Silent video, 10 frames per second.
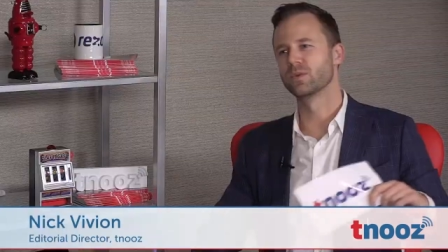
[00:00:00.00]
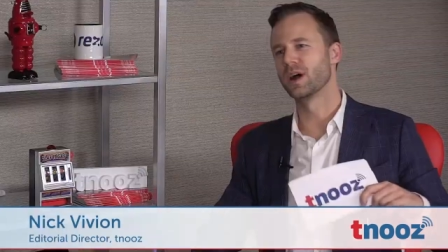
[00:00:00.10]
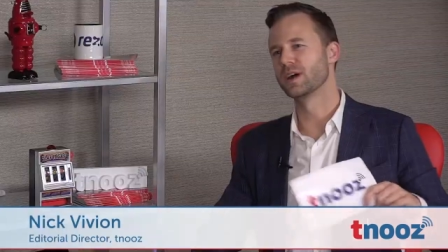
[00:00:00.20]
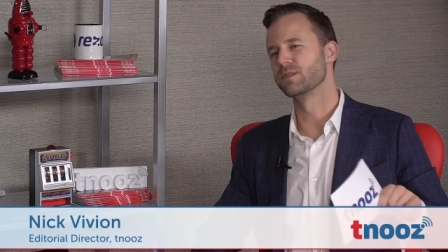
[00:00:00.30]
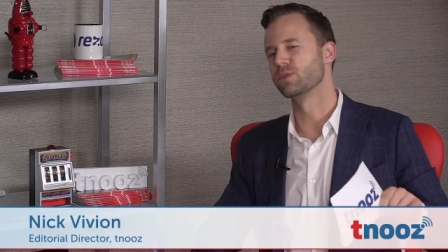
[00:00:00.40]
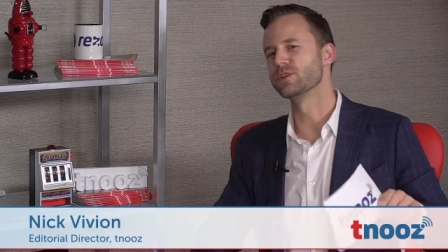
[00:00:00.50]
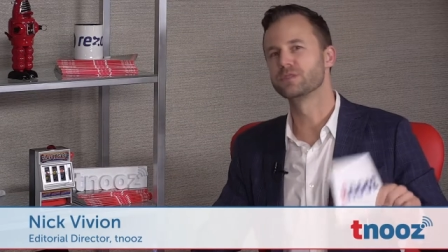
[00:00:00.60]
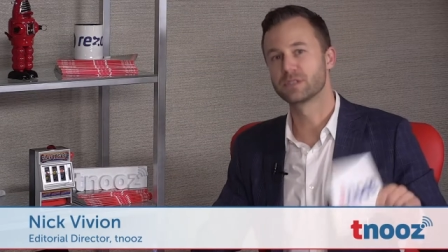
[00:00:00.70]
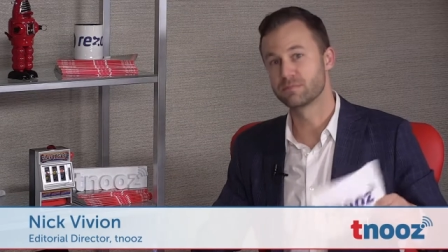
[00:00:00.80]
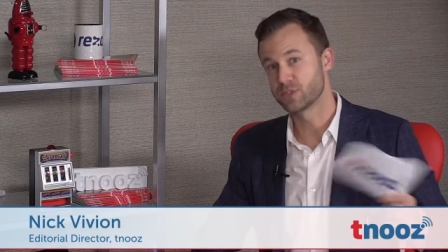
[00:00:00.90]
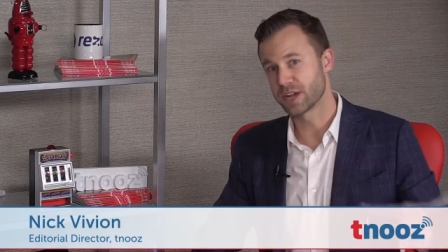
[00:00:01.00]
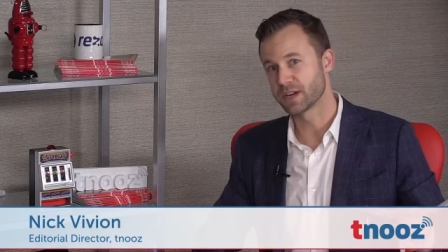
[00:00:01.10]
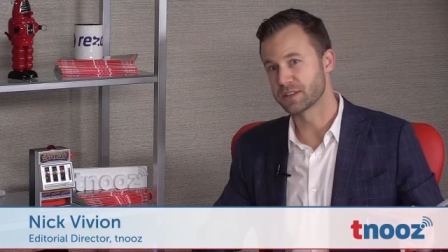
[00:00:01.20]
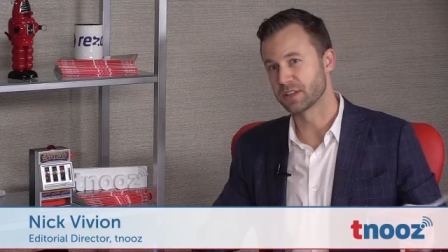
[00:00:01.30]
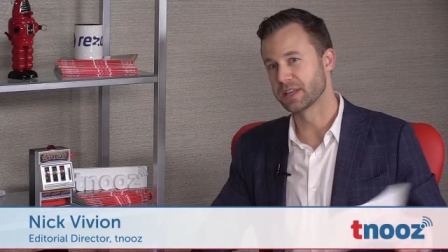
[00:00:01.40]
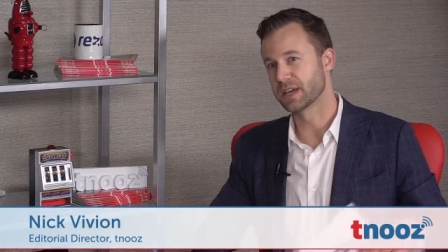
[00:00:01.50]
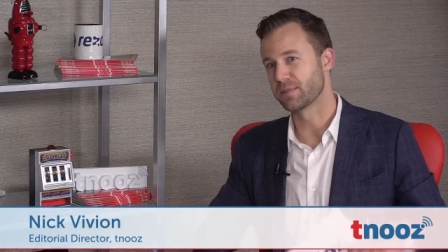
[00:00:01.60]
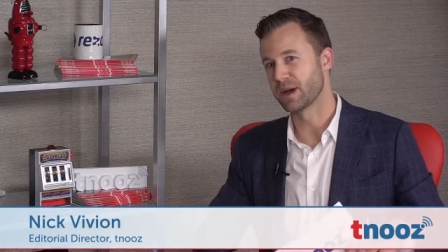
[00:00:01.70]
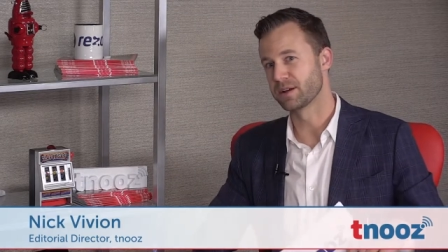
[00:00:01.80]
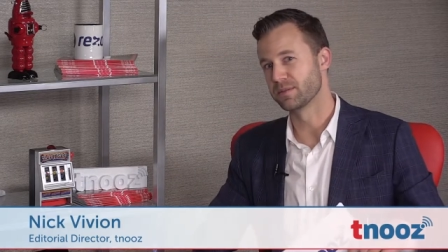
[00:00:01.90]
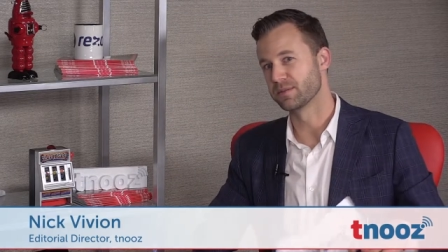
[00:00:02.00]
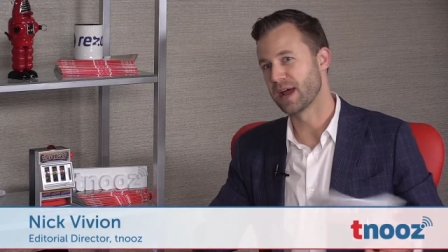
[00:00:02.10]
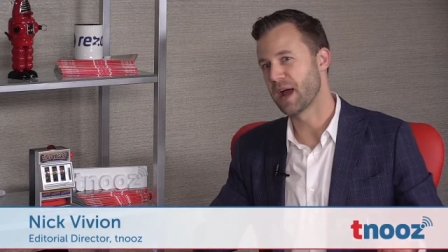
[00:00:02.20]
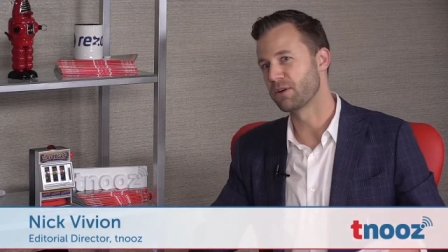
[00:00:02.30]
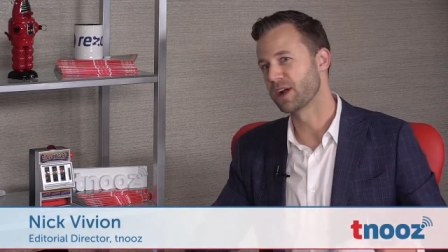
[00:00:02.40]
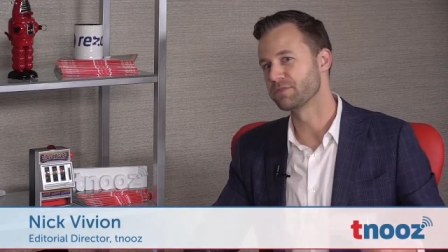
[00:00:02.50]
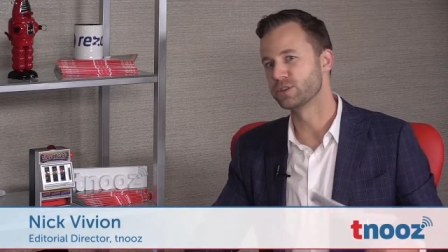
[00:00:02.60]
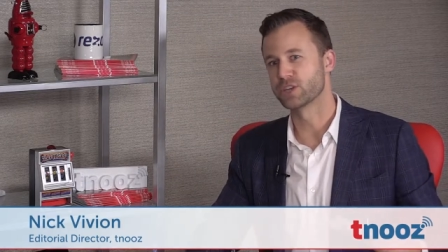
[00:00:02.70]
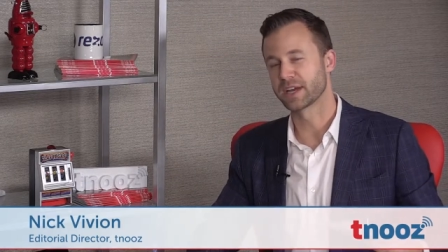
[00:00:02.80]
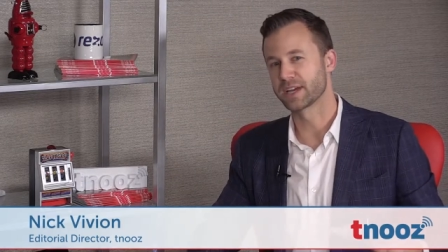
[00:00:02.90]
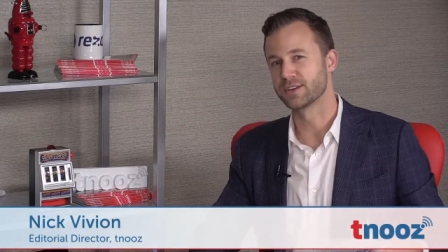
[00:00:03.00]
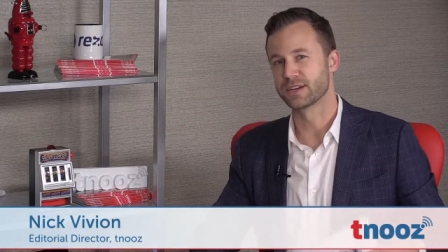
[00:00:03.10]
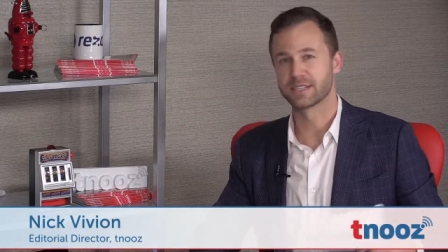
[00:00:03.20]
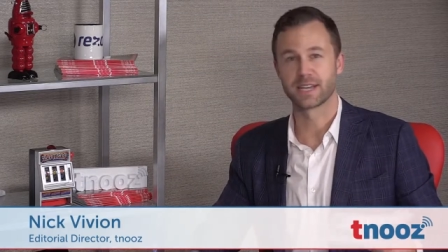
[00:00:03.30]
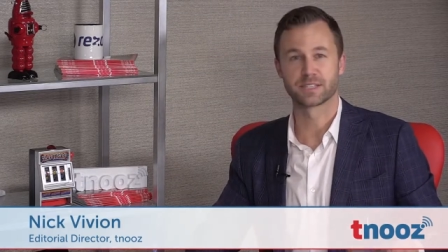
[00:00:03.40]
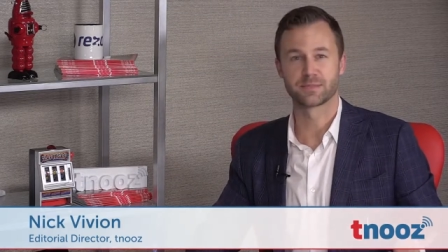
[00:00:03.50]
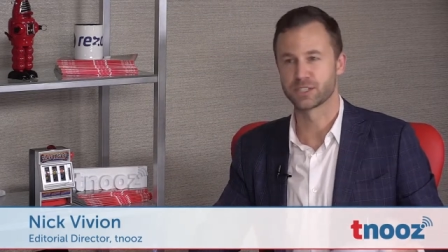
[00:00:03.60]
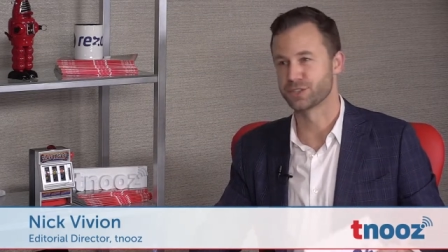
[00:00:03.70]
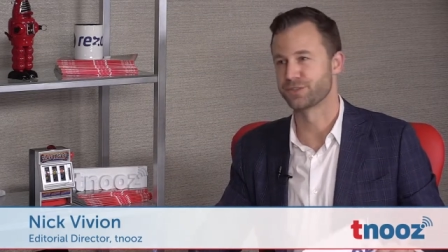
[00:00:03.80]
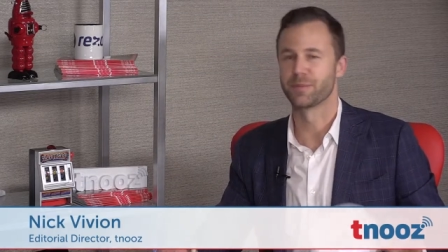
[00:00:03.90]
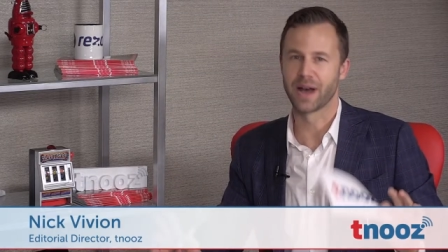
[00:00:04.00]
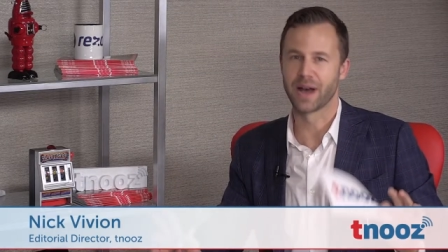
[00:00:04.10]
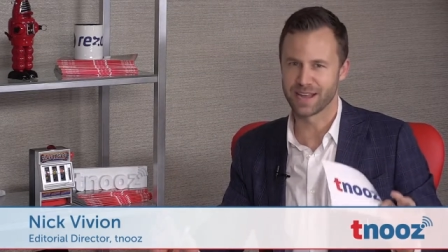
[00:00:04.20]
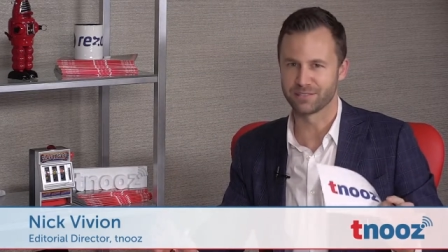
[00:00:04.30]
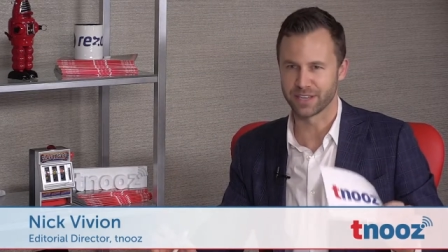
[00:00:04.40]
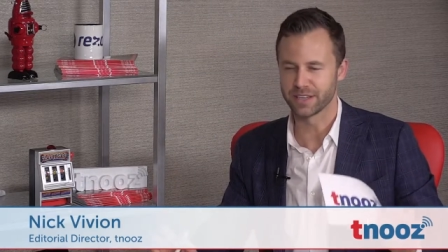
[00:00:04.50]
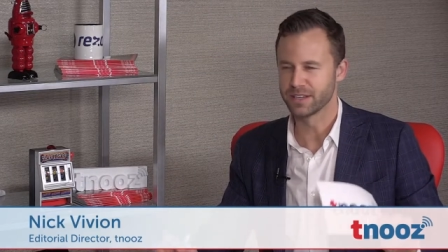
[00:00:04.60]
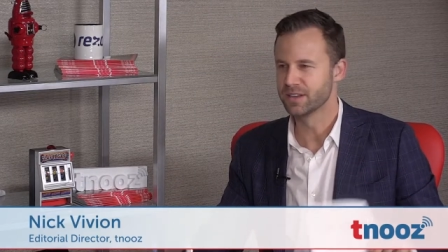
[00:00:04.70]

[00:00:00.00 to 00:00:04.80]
uh, when you check in at the Link, about an hour after you check in, you get a text message from Ivy.